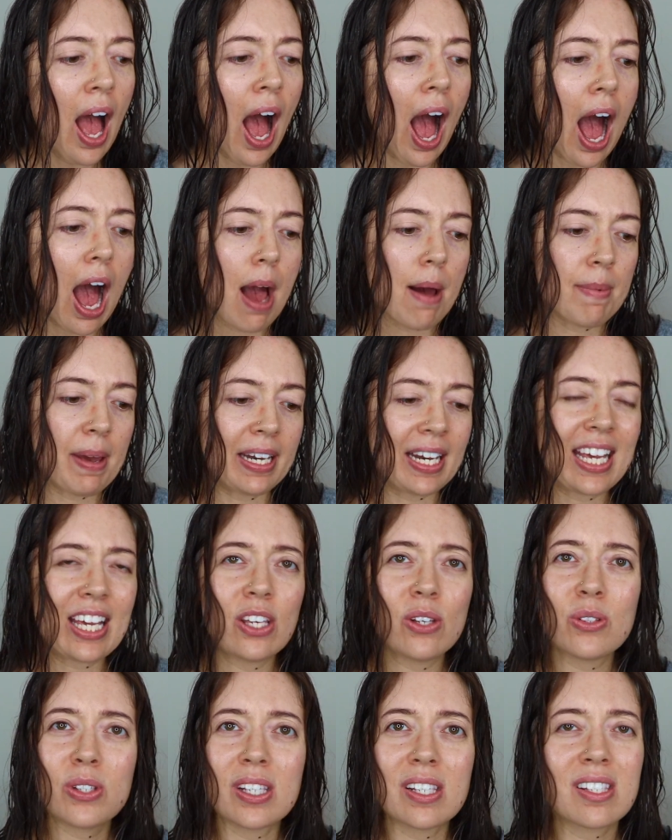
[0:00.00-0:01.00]
And he
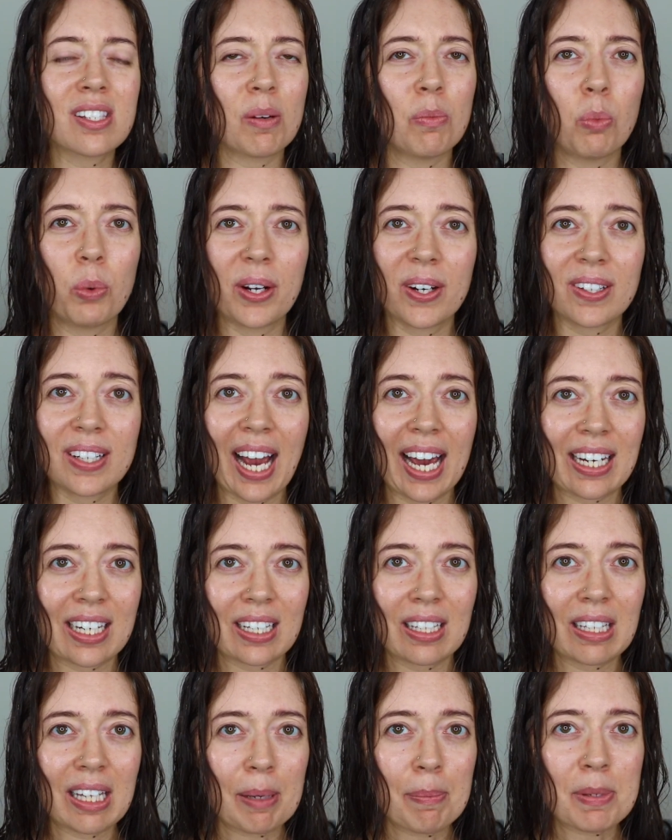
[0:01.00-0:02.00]
uses some weird kind of
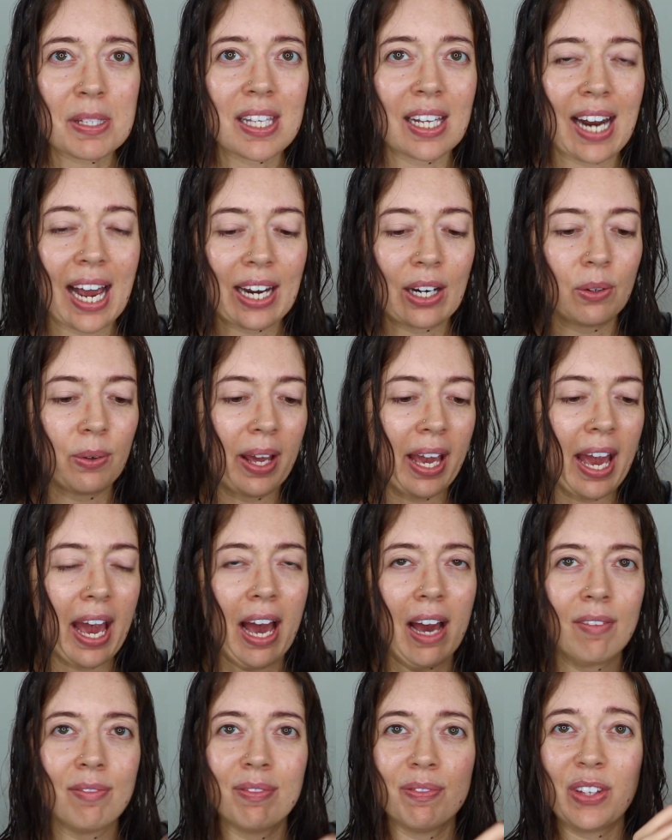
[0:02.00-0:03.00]
clips that I don't
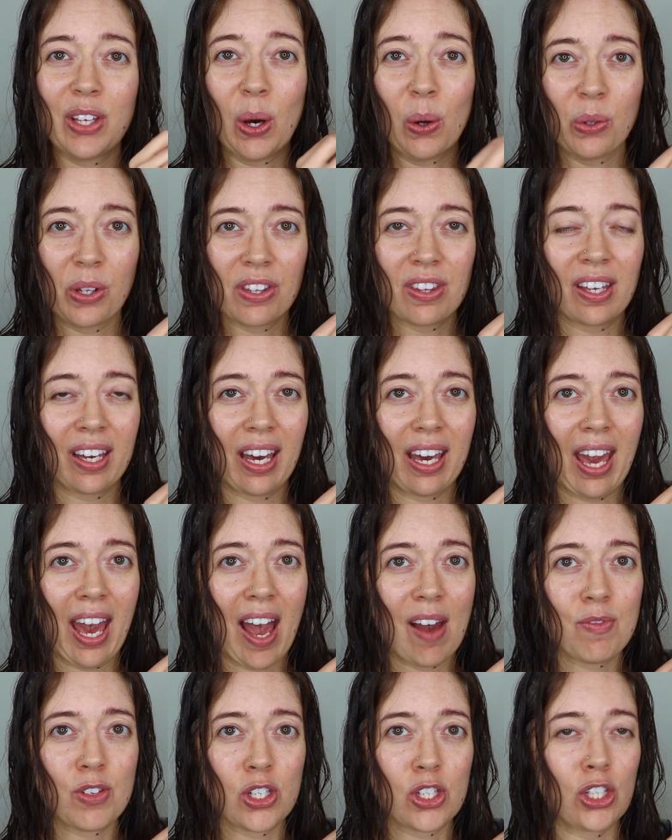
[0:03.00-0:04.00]
have. The only thing I
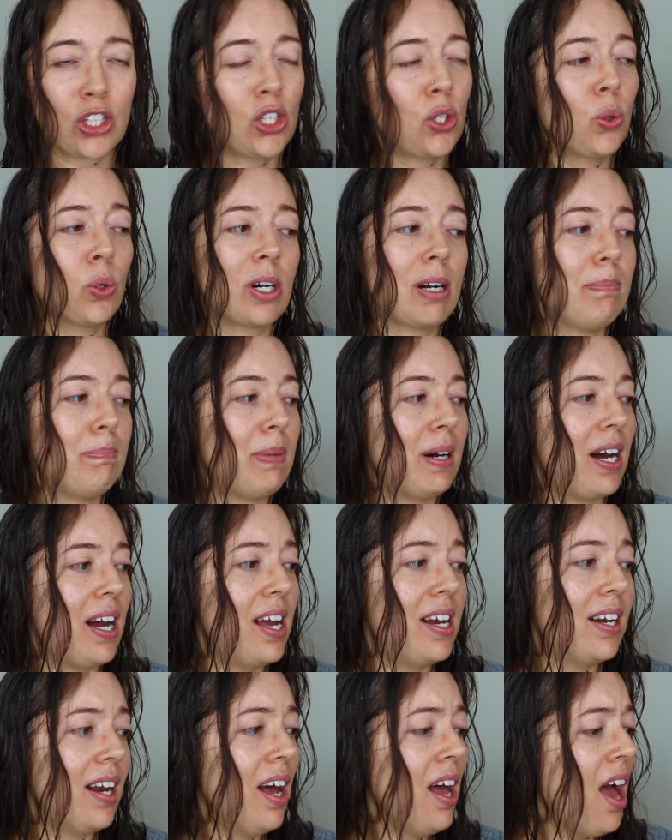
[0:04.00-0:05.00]
have to secure a
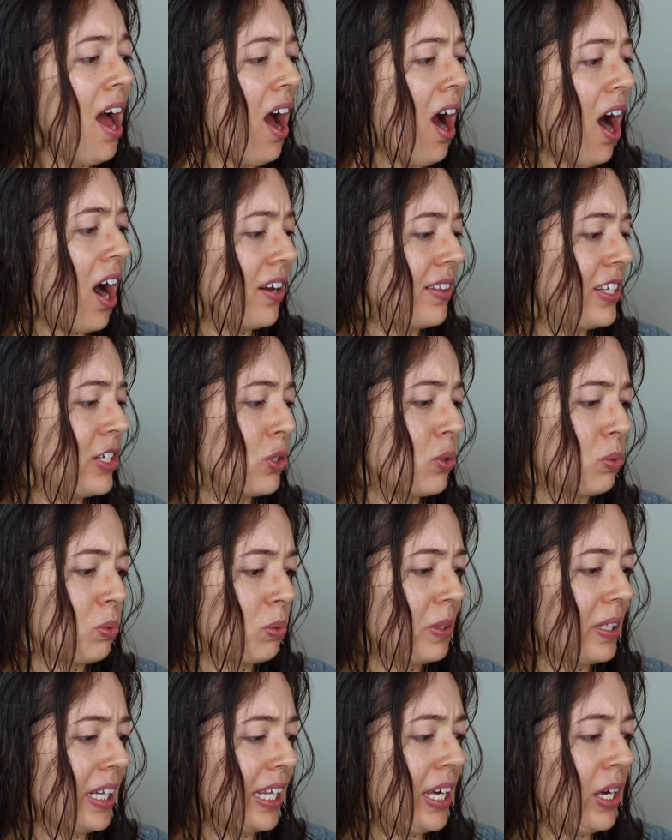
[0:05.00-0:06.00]
bun are these
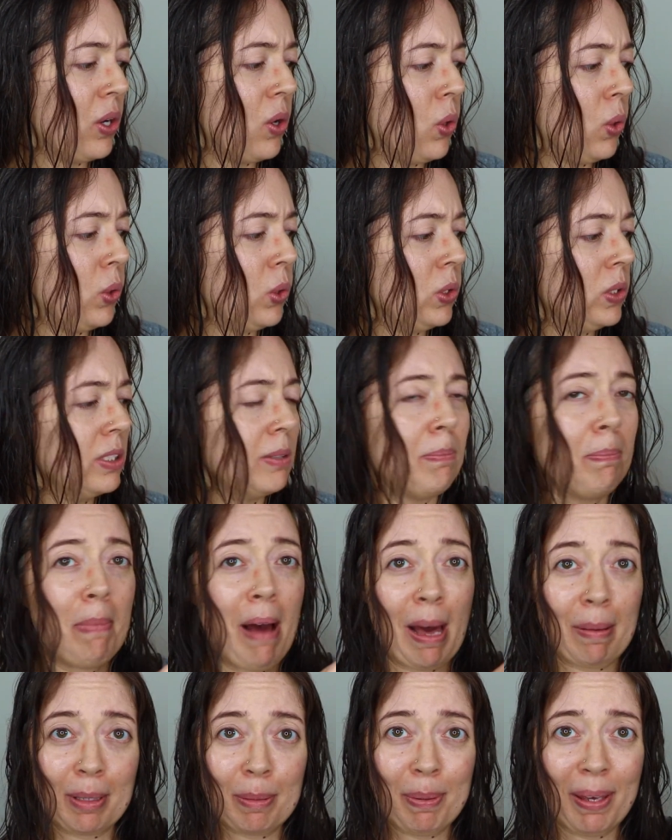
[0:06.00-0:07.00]
really old
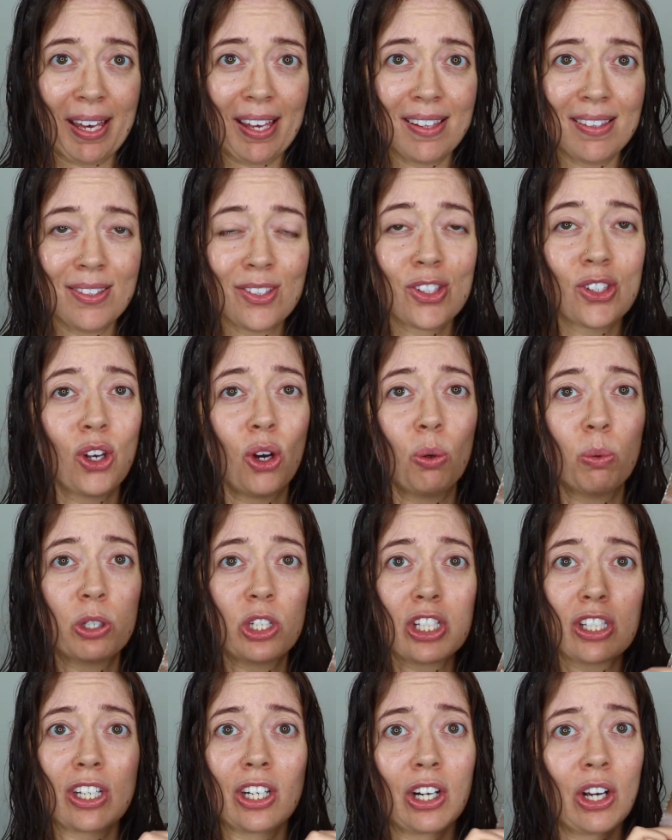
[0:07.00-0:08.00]
bobby pins. So we're
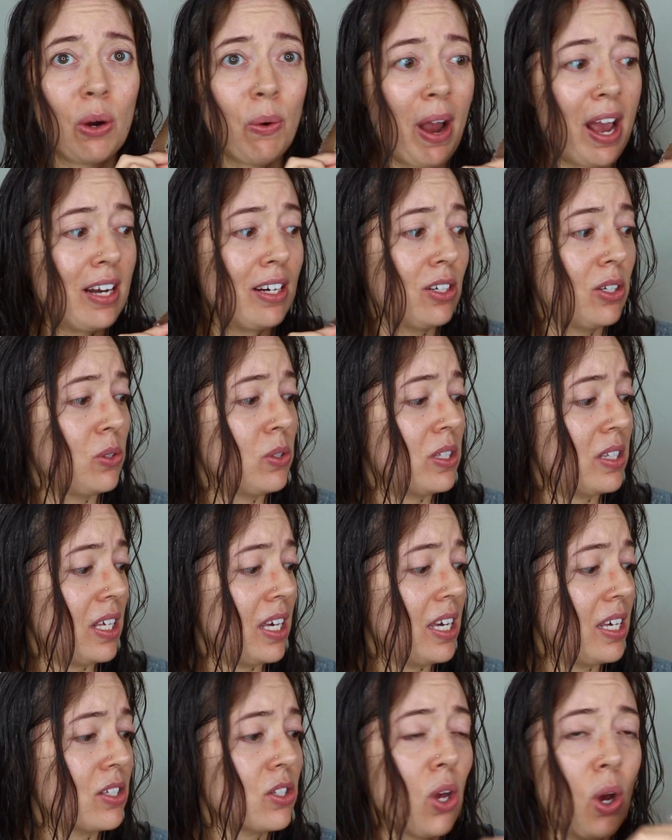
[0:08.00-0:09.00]
just going to go ahead and use
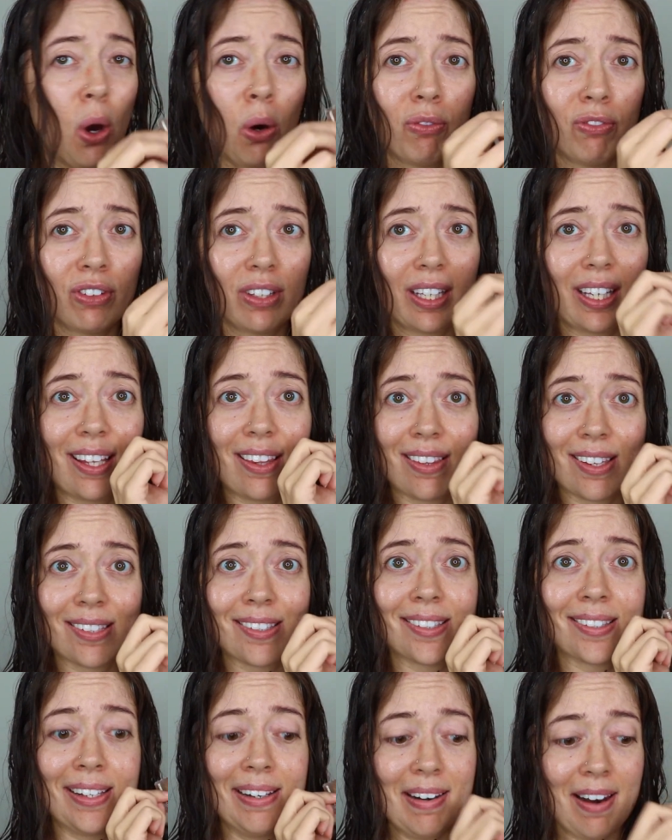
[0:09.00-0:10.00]
these. Hopefully this
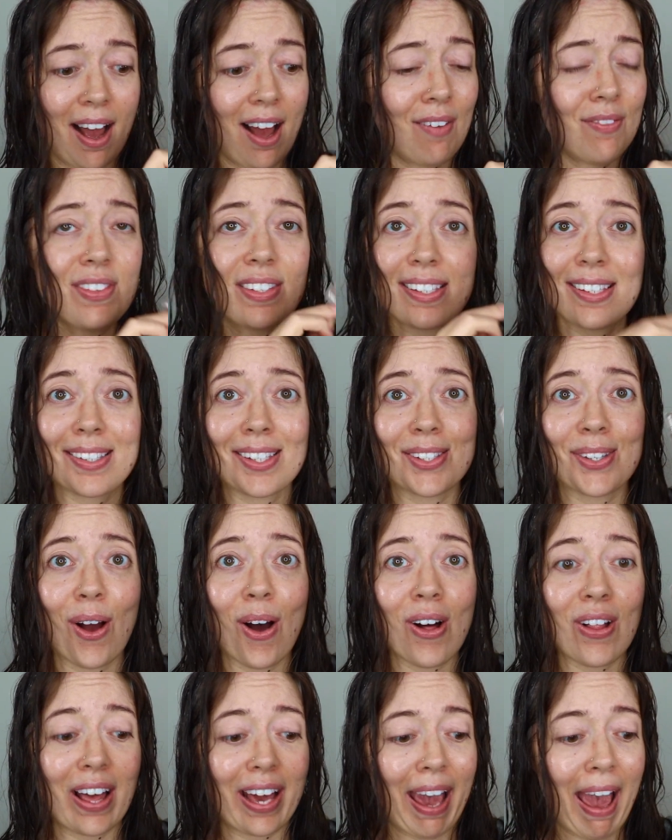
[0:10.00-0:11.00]
is enough, as this is
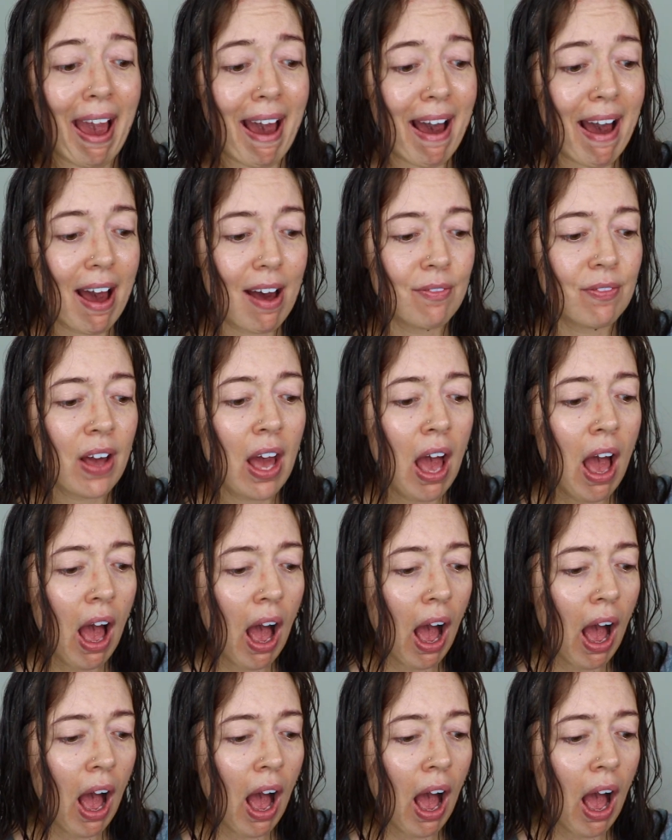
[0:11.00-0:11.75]
all I have.